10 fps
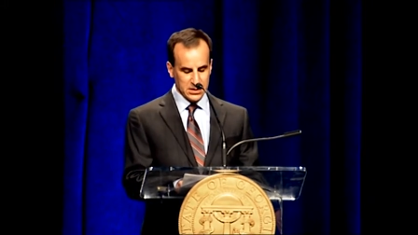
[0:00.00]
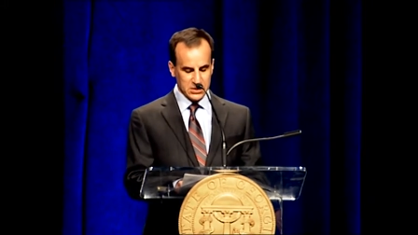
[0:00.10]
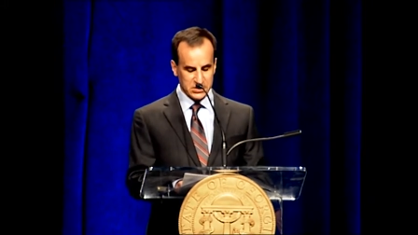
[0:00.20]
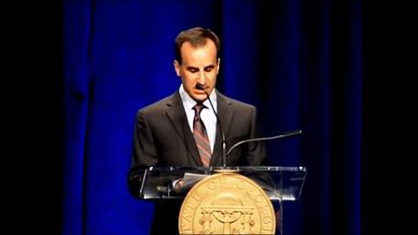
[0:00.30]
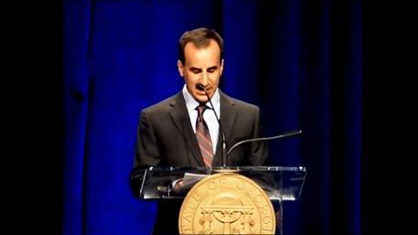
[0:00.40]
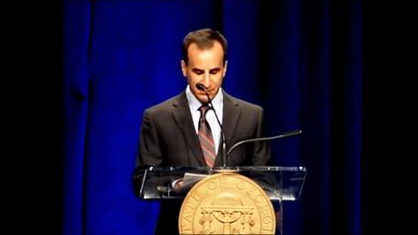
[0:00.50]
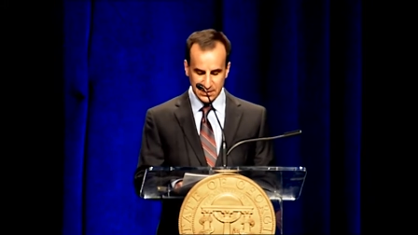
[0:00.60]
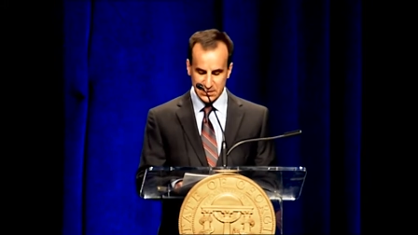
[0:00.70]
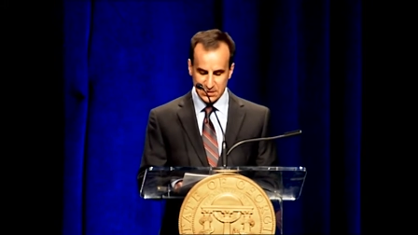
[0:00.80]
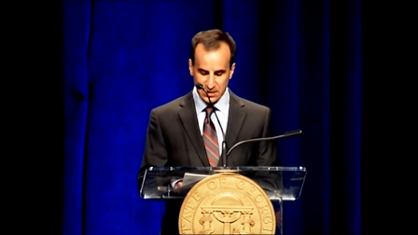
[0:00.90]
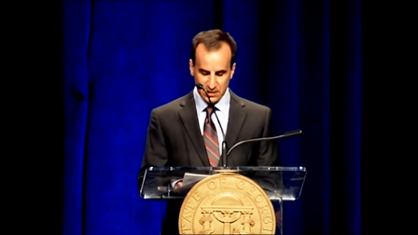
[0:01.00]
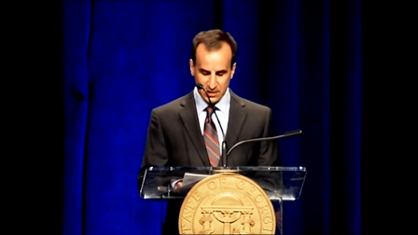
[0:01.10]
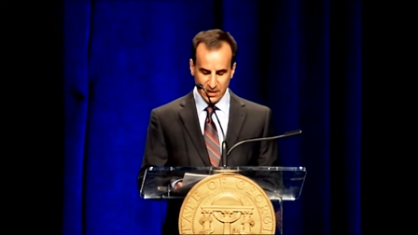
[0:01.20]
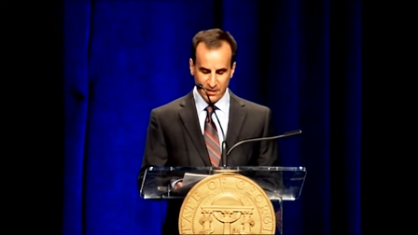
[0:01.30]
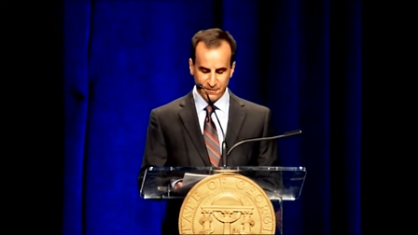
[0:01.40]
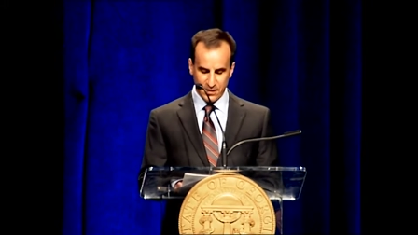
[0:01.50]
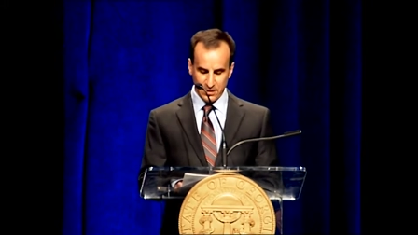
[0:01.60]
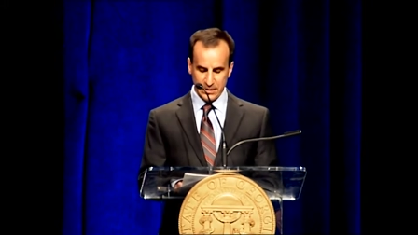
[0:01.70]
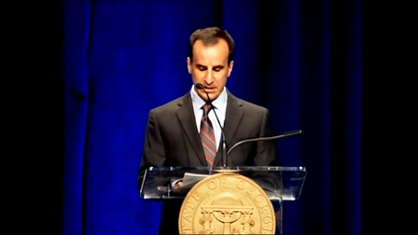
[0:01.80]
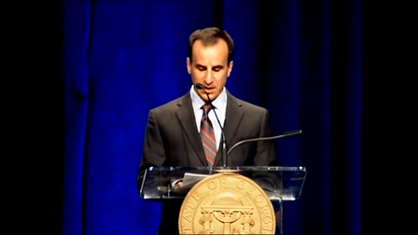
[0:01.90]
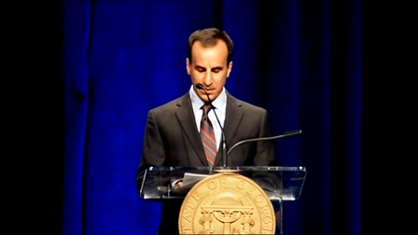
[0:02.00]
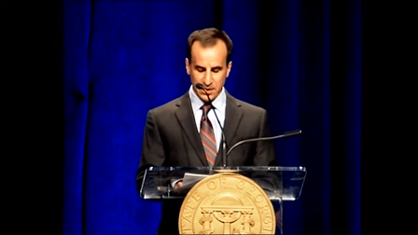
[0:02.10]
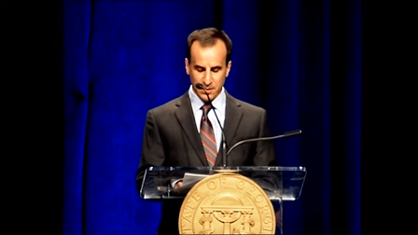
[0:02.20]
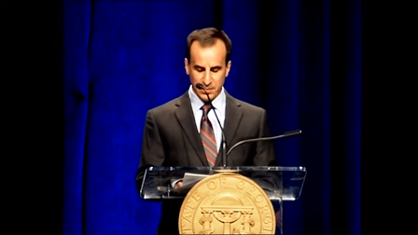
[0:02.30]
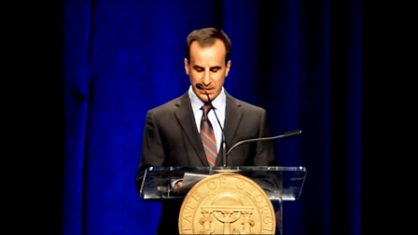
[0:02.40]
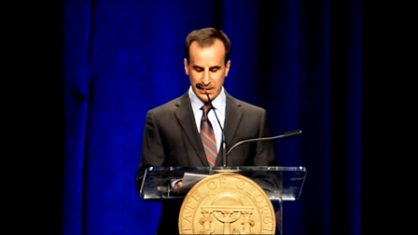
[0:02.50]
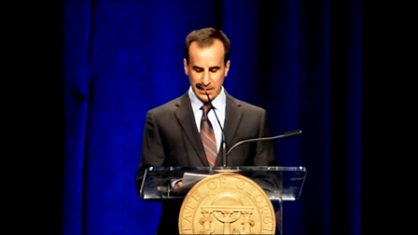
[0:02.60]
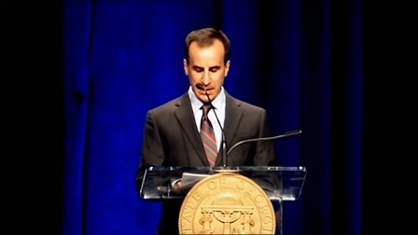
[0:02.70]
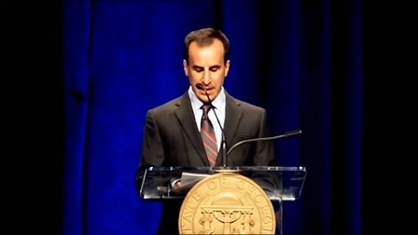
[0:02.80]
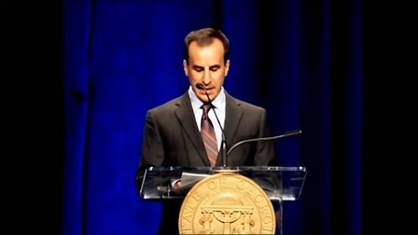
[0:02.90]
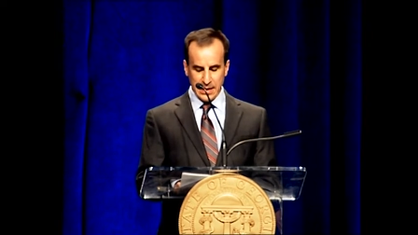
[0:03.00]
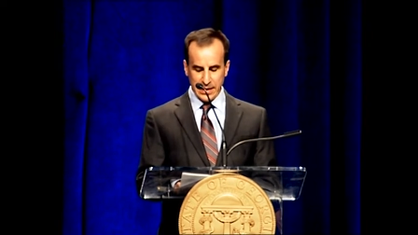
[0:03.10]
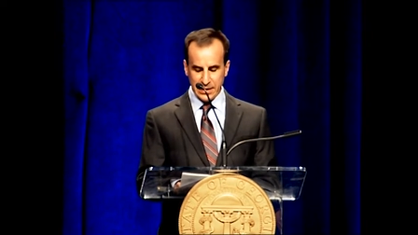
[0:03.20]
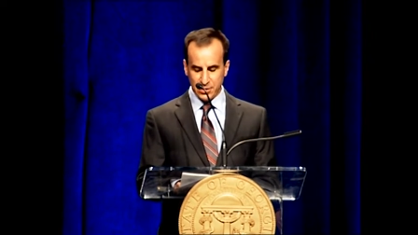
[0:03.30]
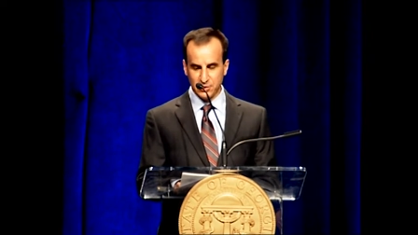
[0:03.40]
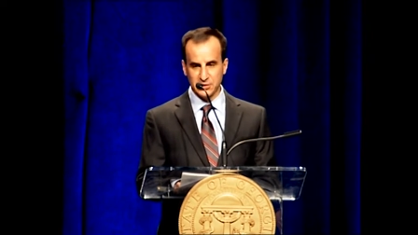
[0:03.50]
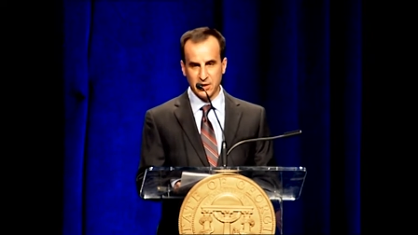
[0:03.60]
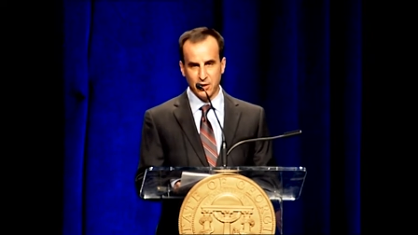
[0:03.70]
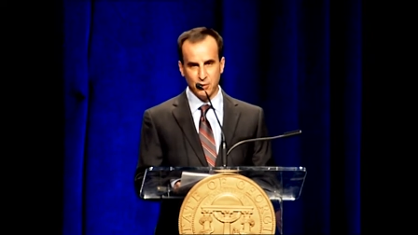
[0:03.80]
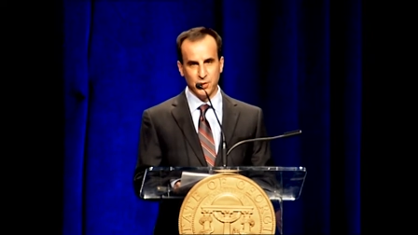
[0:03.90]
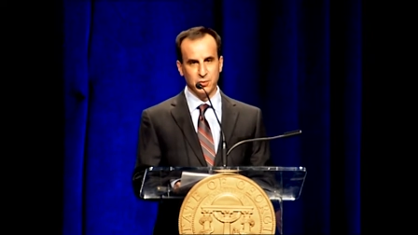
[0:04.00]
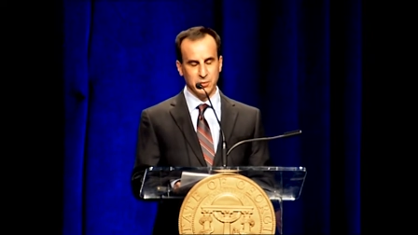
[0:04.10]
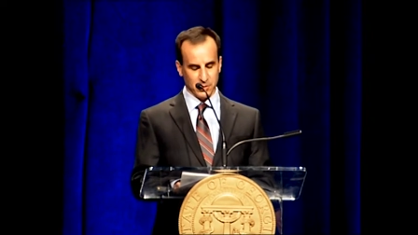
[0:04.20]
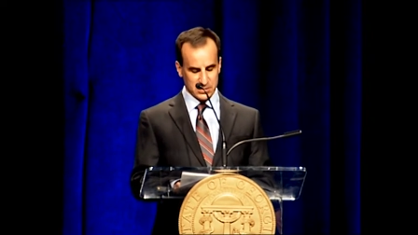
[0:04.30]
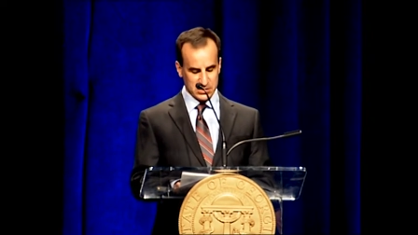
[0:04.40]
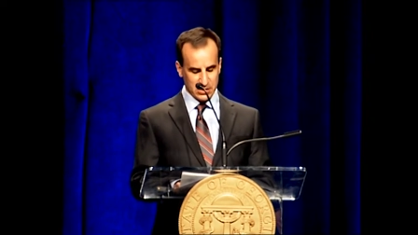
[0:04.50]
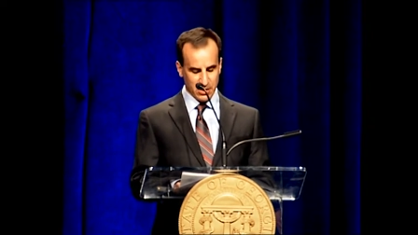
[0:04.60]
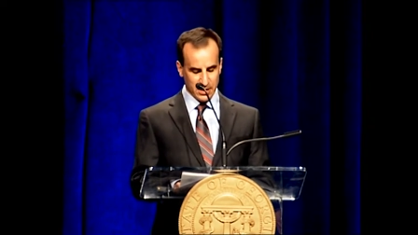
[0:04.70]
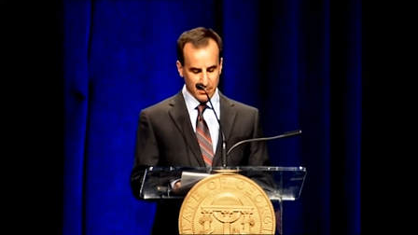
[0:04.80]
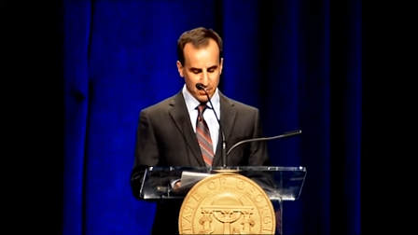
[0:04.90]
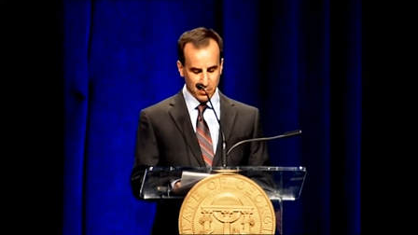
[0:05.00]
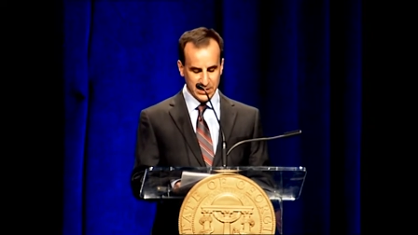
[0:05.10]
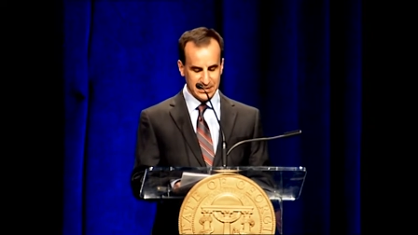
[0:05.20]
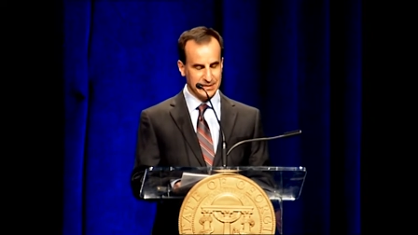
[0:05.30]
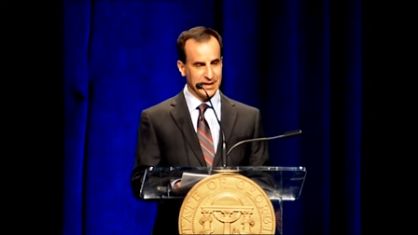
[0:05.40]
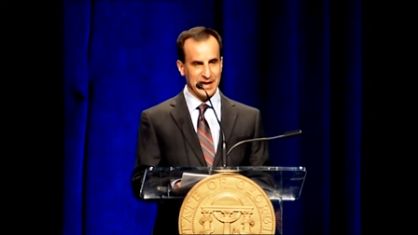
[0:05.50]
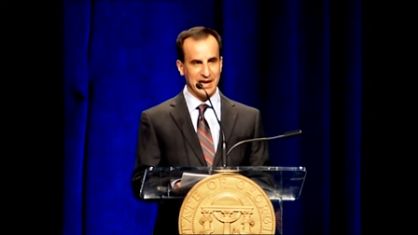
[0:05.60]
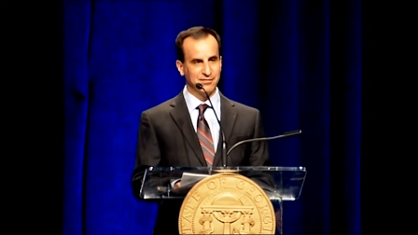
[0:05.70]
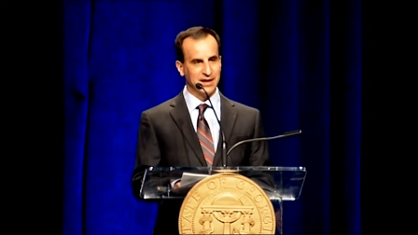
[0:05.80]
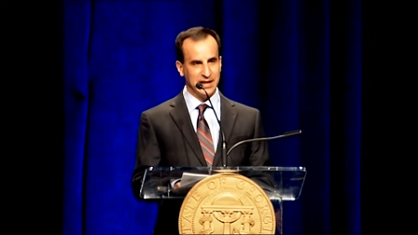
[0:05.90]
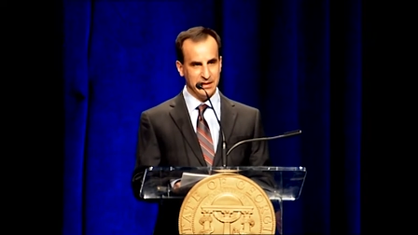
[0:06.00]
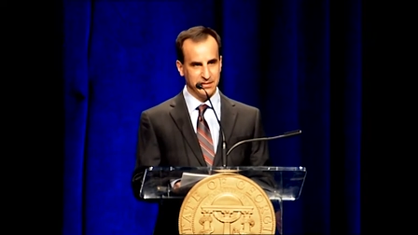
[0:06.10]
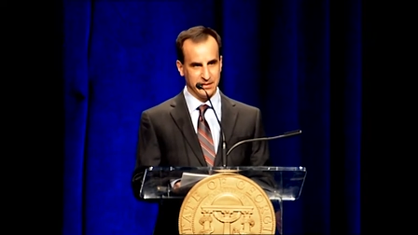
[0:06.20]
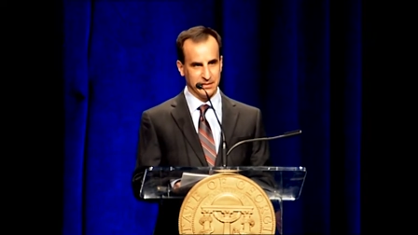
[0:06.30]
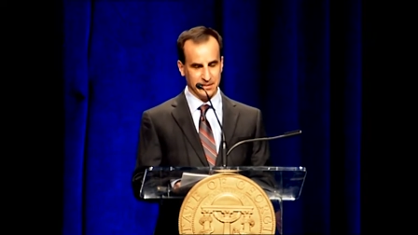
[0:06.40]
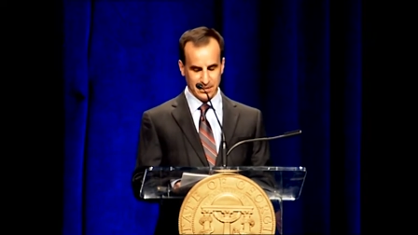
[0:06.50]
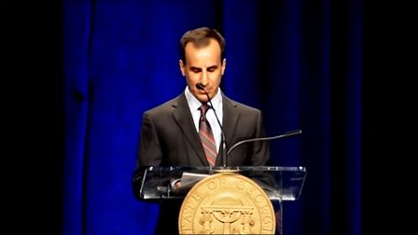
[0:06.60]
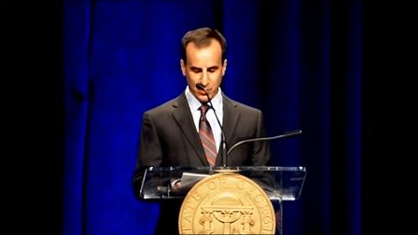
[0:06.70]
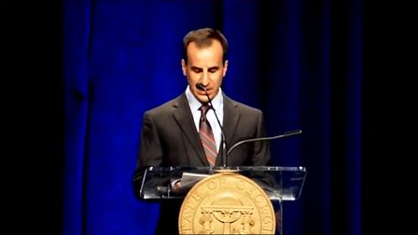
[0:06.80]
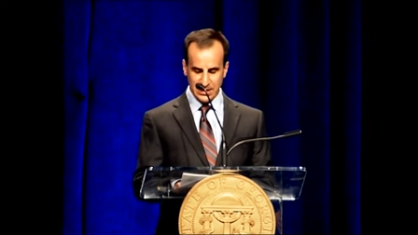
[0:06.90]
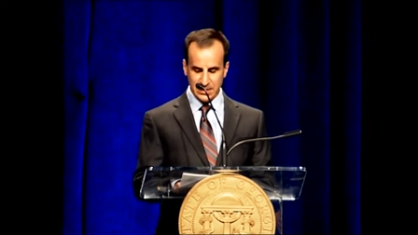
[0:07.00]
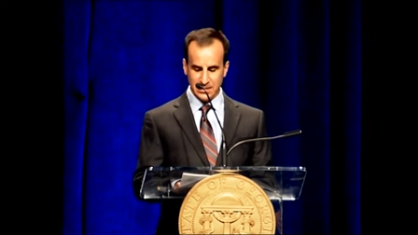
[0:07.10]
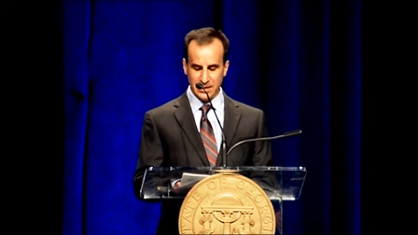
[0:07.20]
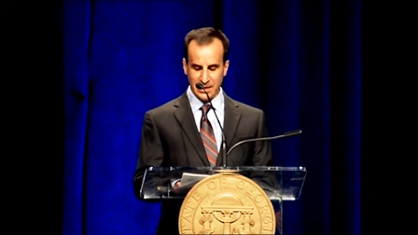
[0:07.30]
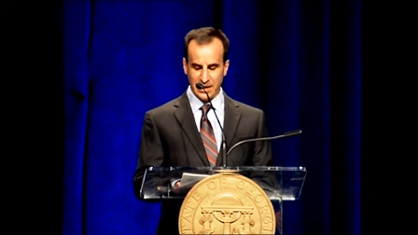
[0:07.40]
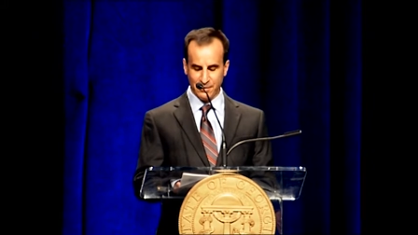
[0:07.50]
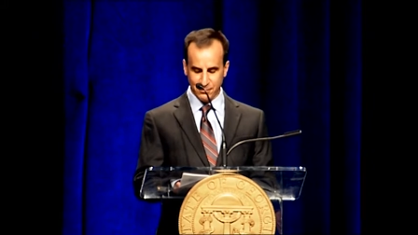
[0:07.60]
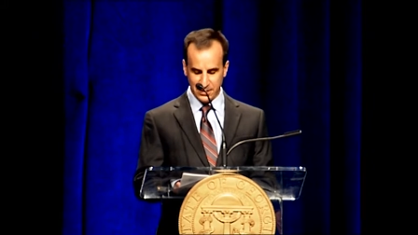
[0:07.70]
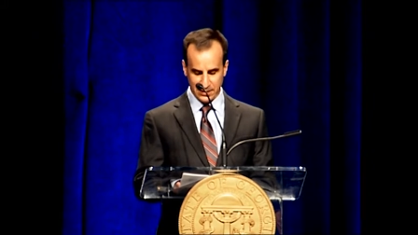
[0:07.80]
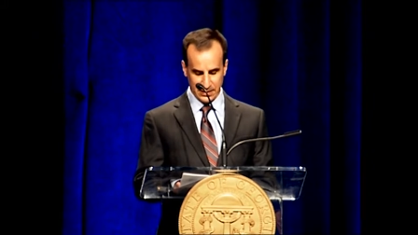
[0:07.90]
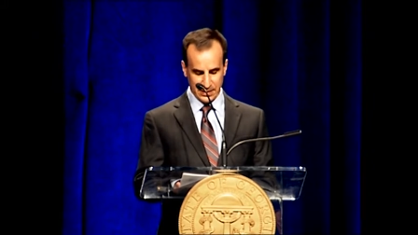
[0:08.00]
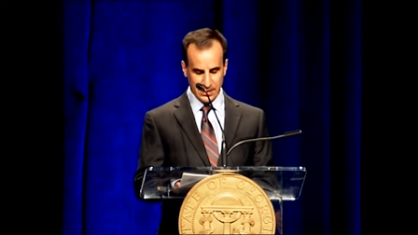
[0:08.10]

Suniva is still a fairly young company, Eight years ago, when we were a startup, we didn't have anything and we needed everything.